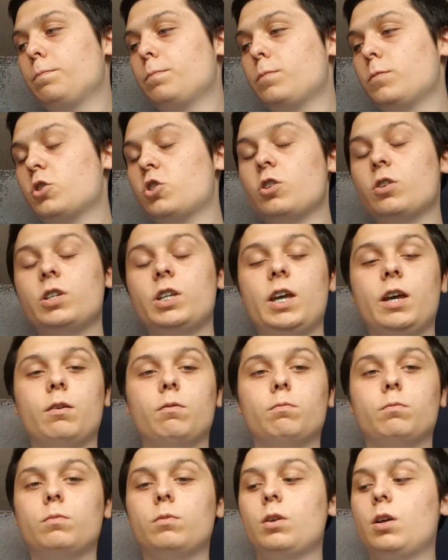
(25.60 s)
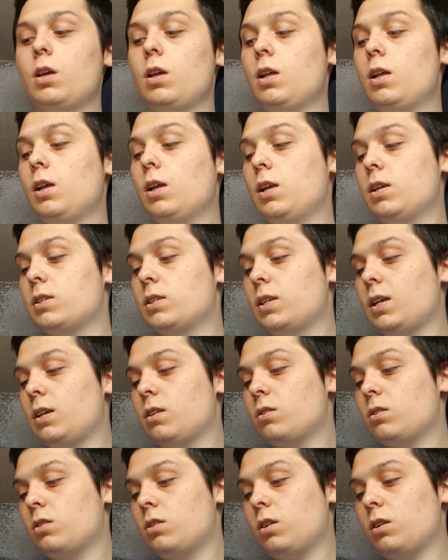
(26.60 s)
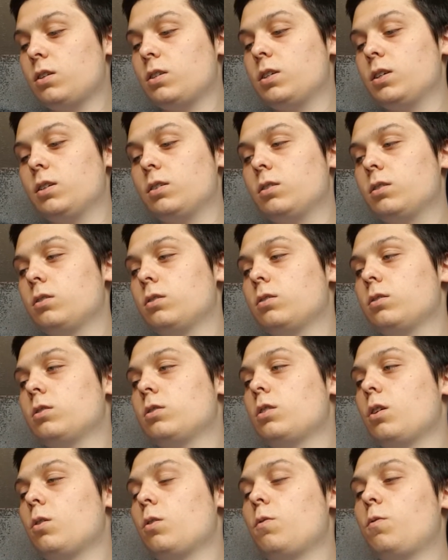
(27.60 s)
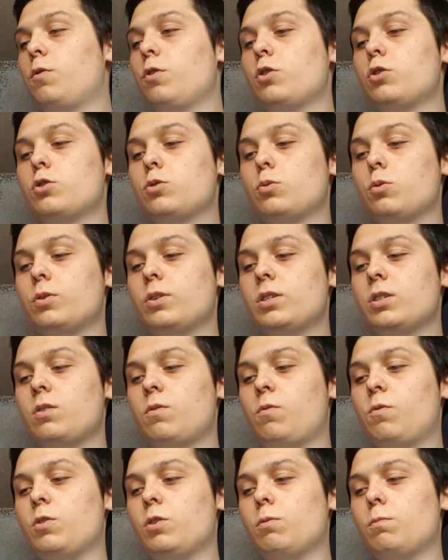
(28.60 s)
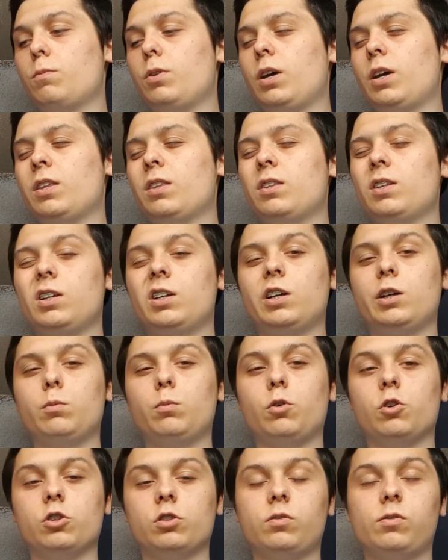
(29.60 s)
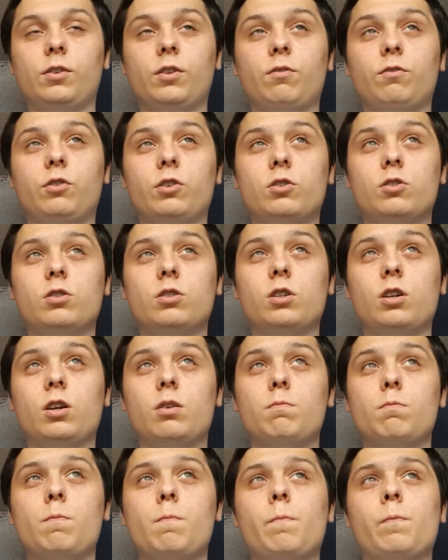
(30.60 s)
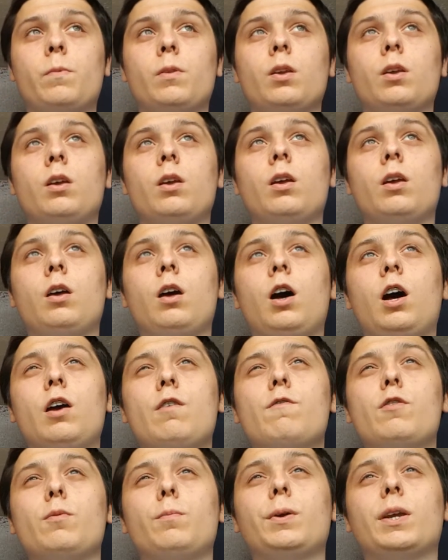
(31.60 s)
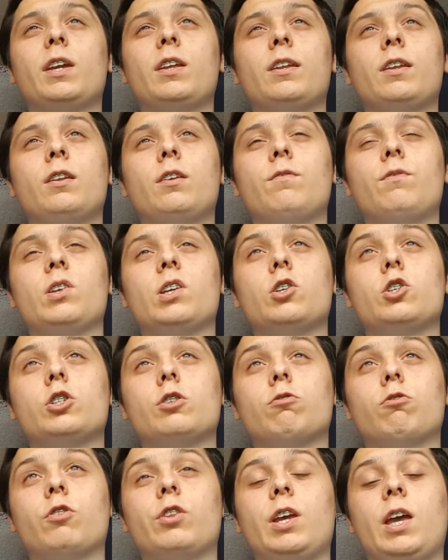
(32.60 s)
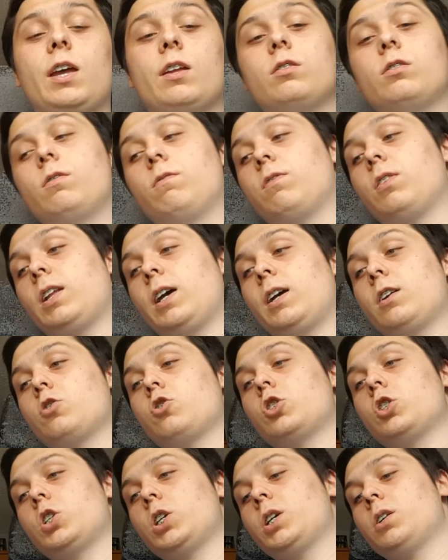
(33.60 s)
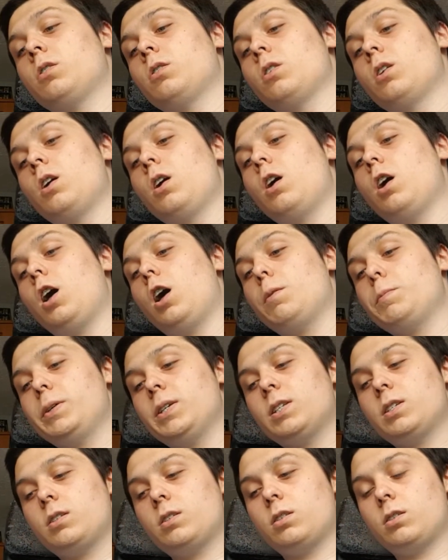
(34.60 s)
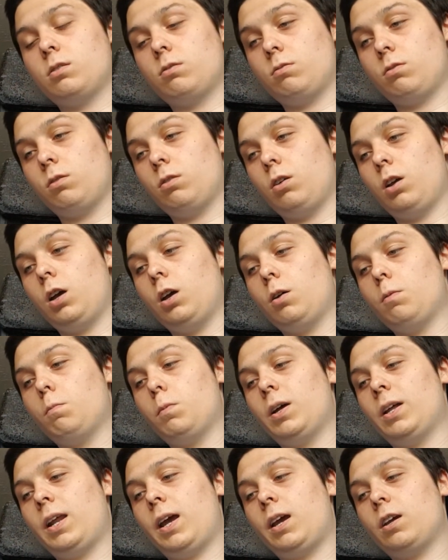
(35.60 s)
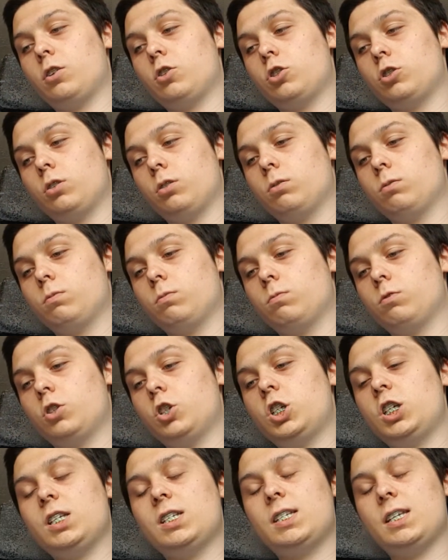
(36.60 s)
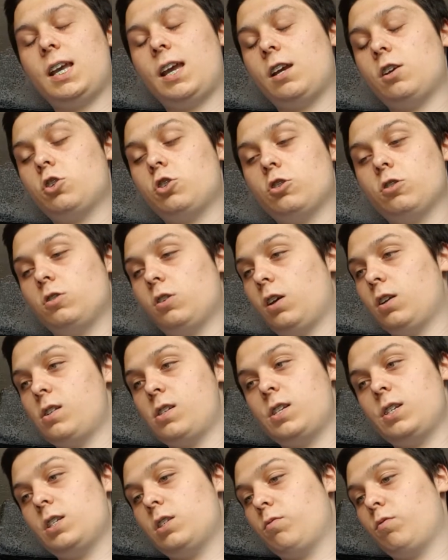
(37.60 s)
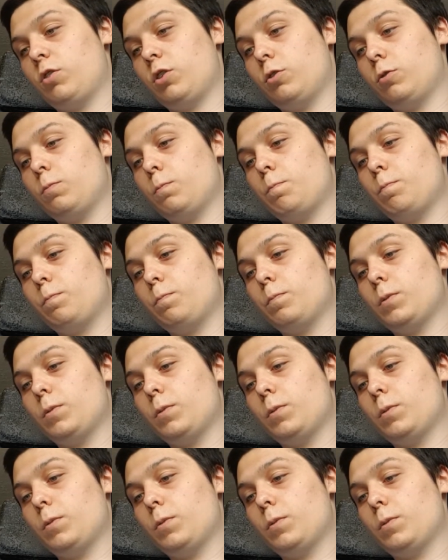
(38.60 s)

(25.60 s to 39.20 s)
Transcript: So yeah, let's get started. So the first one is a film that I think I watched for the first time either the beginning of this year or the end of last year. It's an cheesy action 90s film.